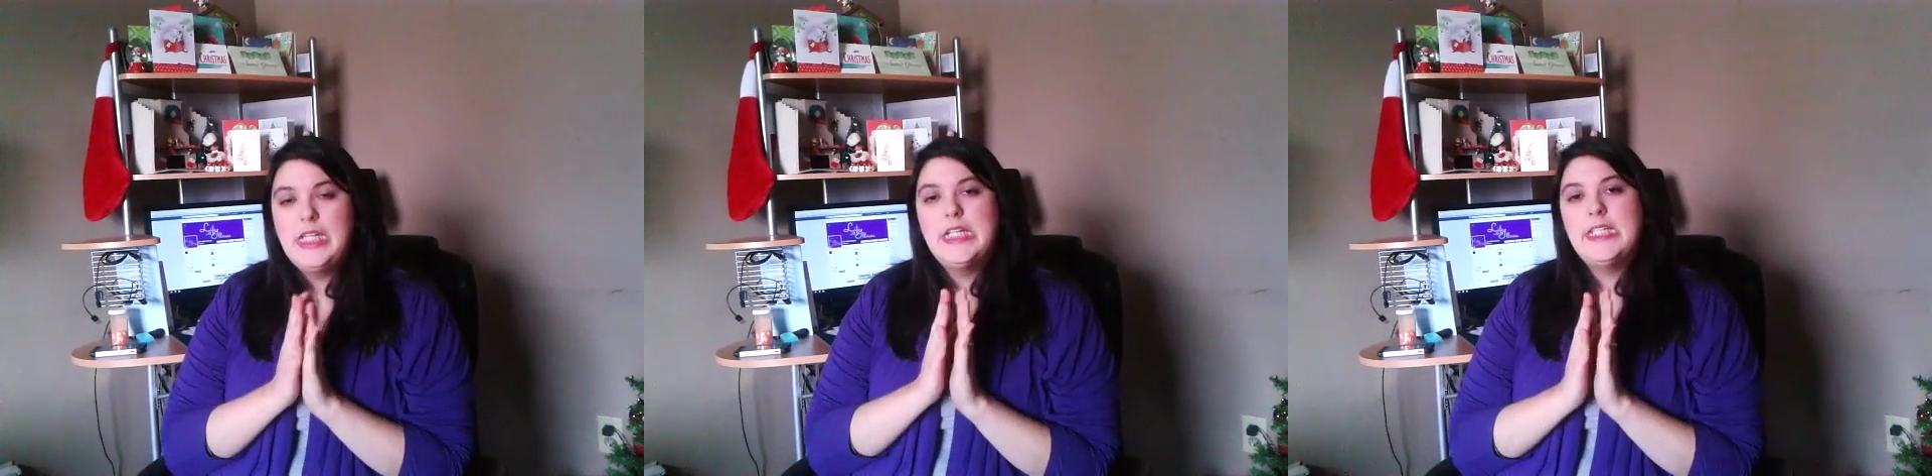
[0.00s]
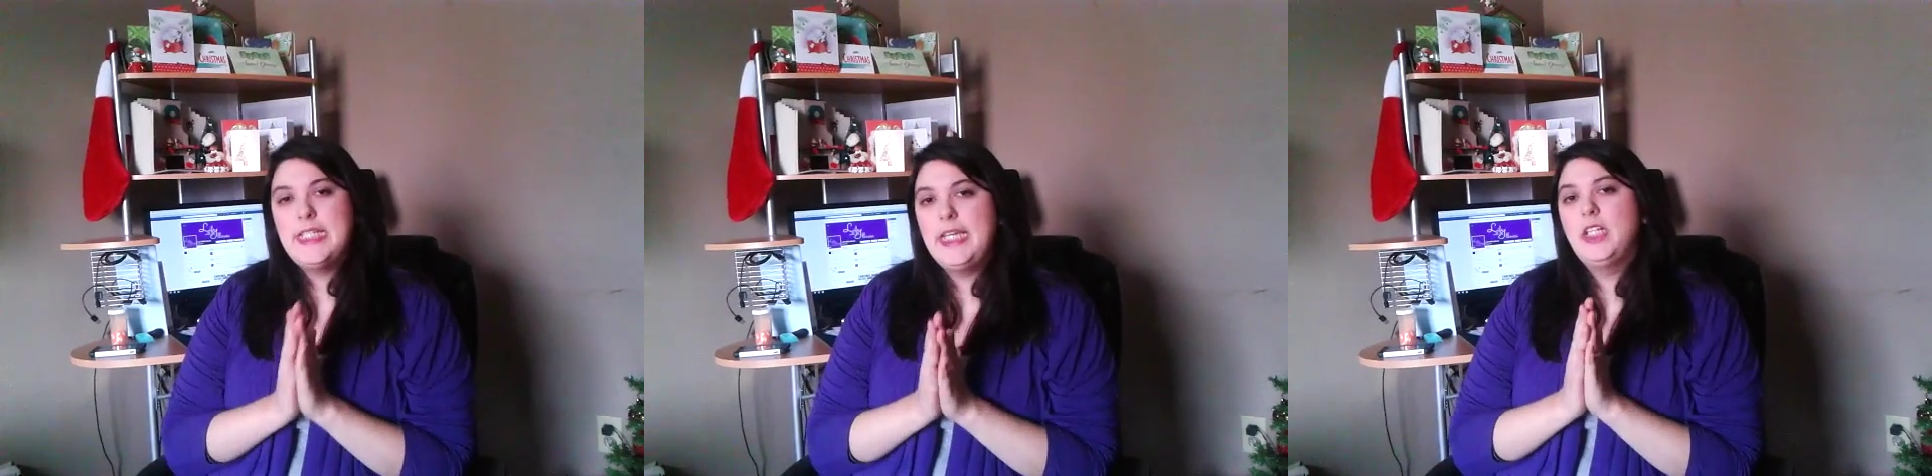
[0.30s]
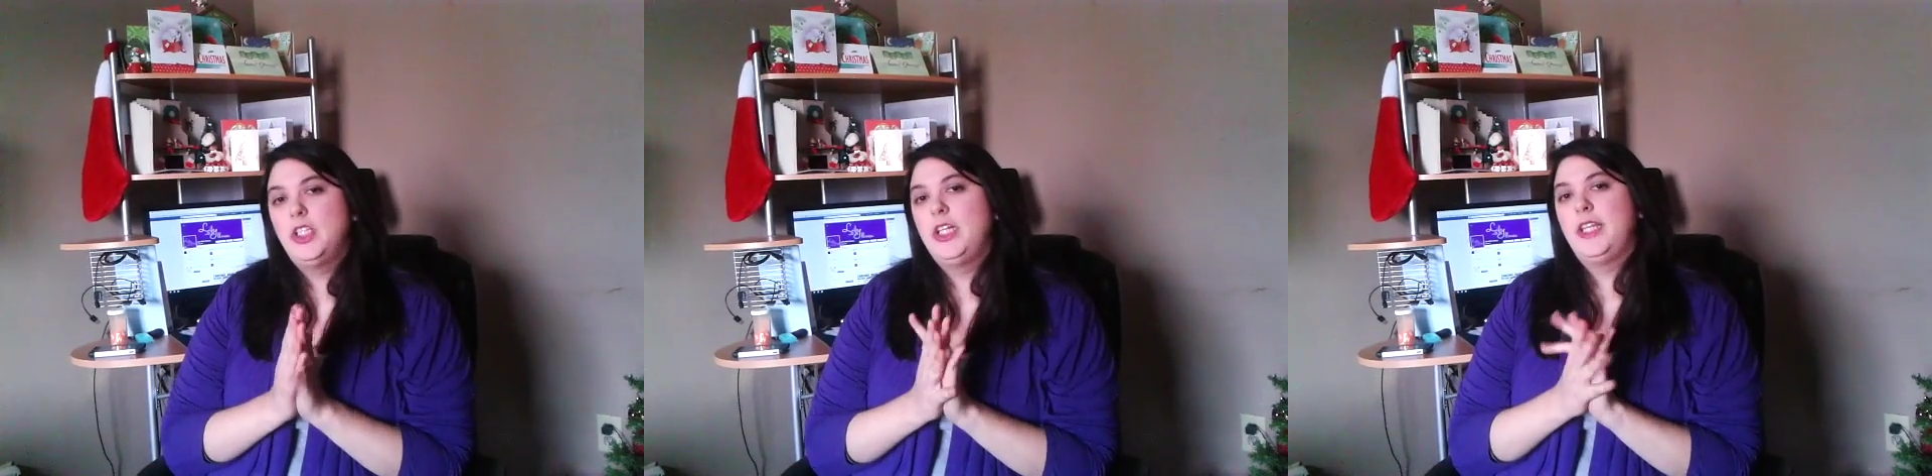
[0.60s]
to take
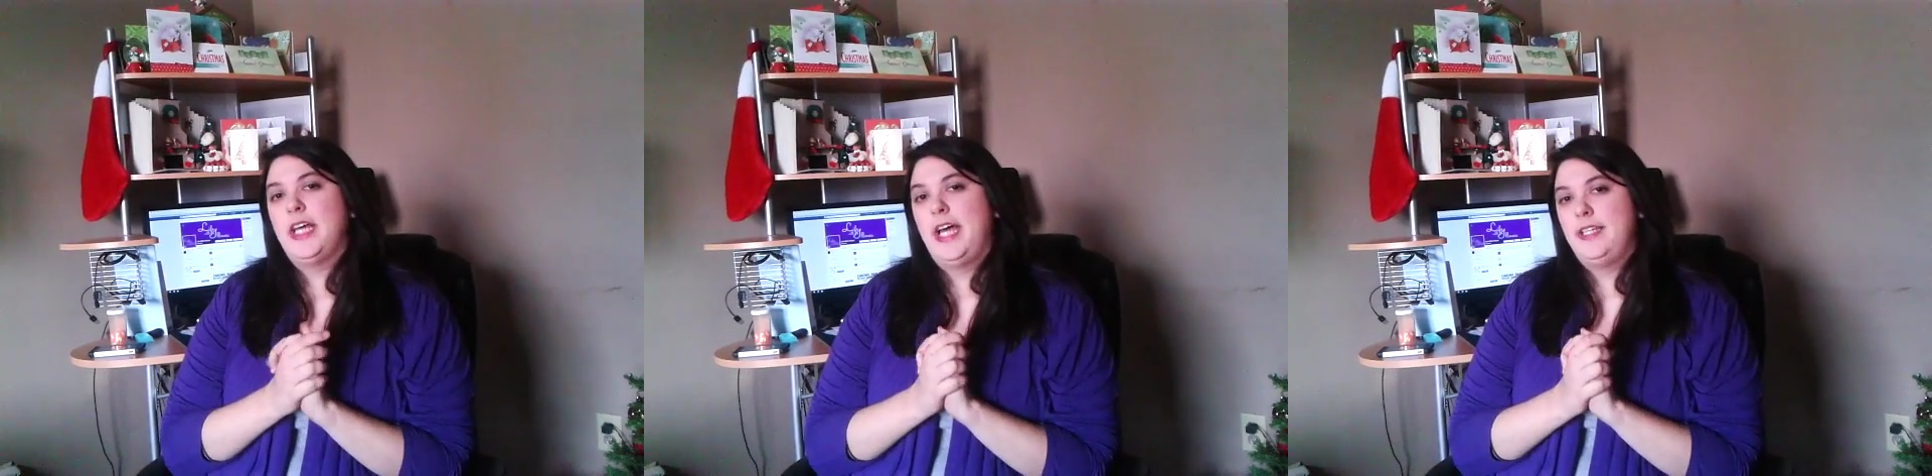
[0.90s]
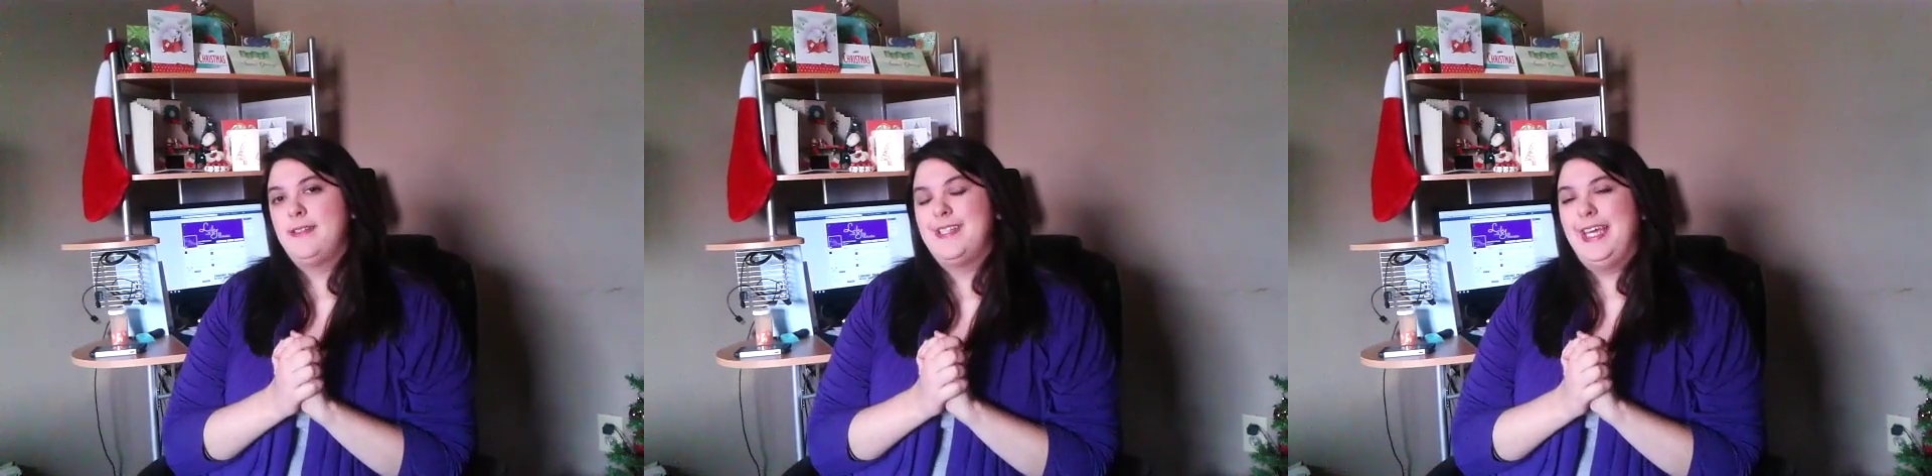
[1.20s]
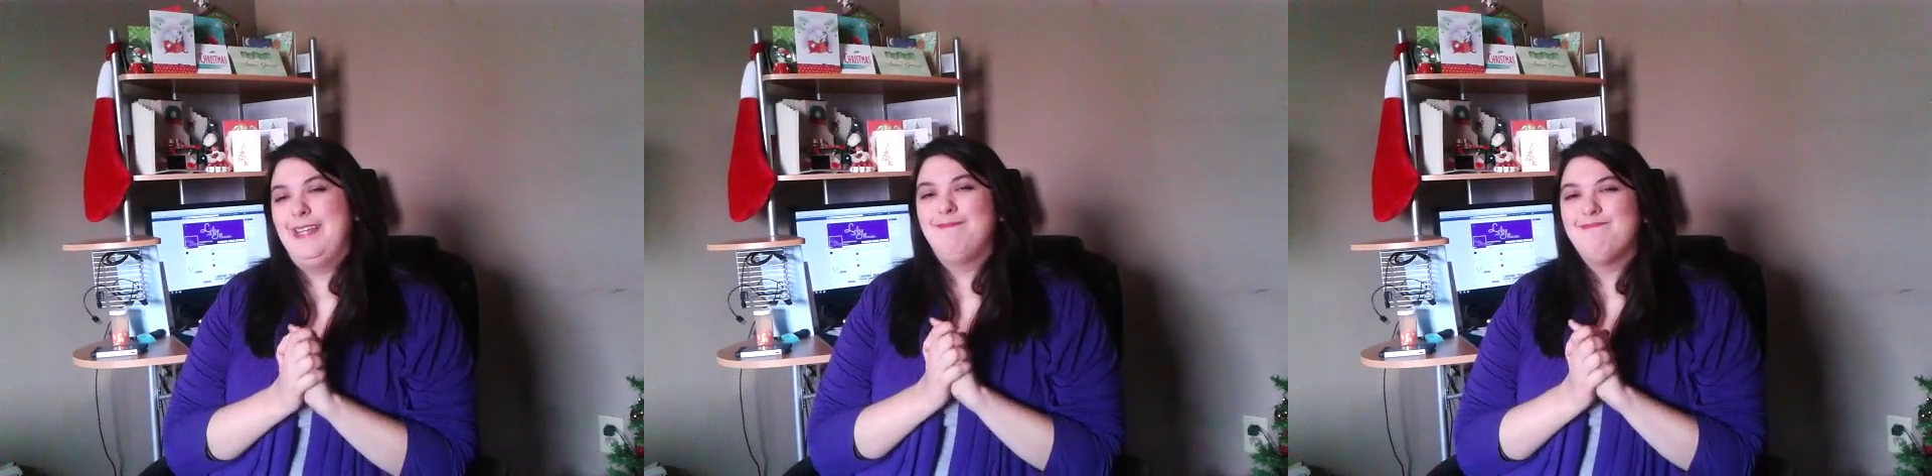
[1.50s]
a look at that and
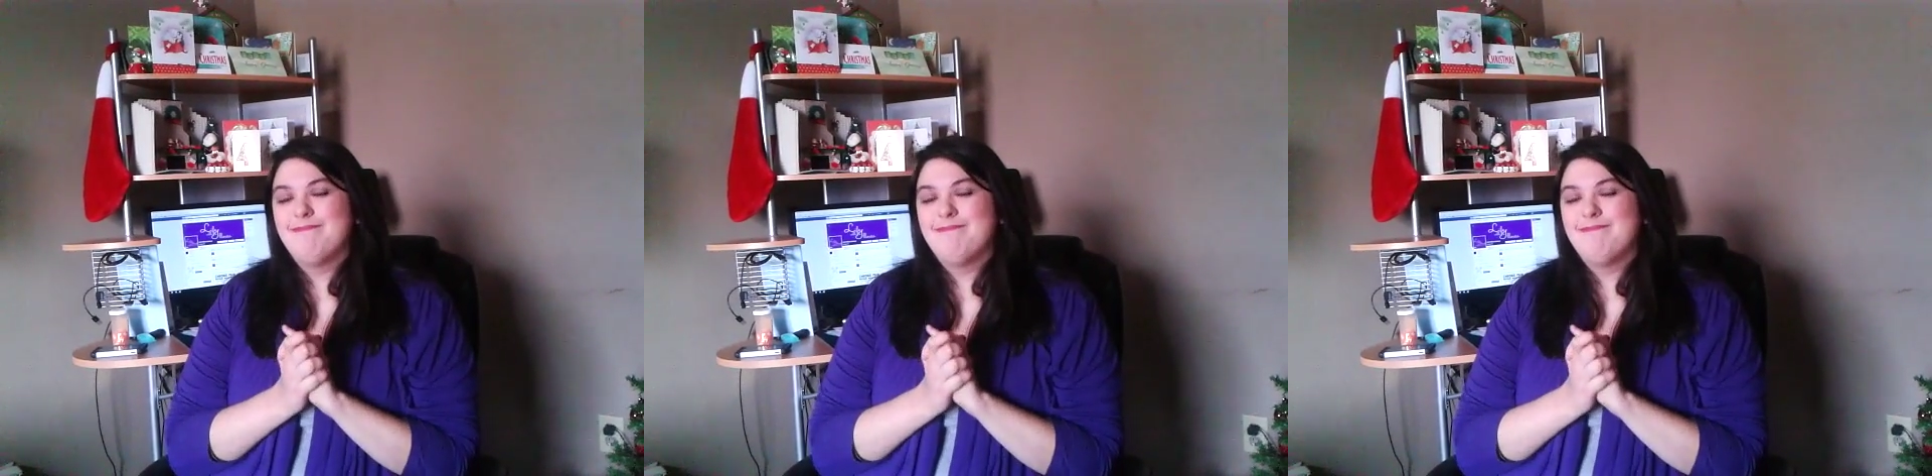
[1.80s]
say,